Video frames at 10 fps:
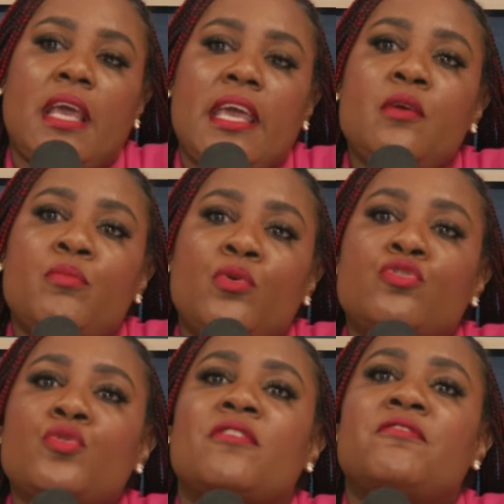able
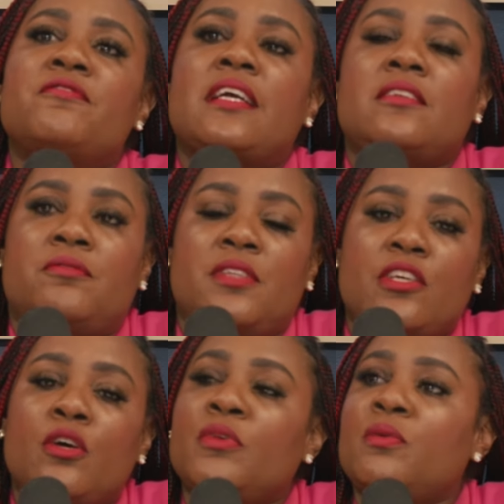to effectively
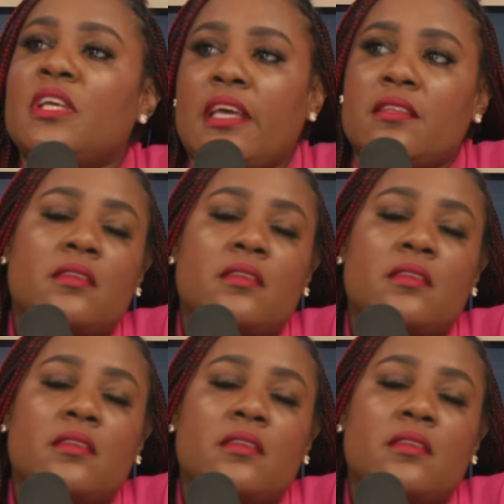communicate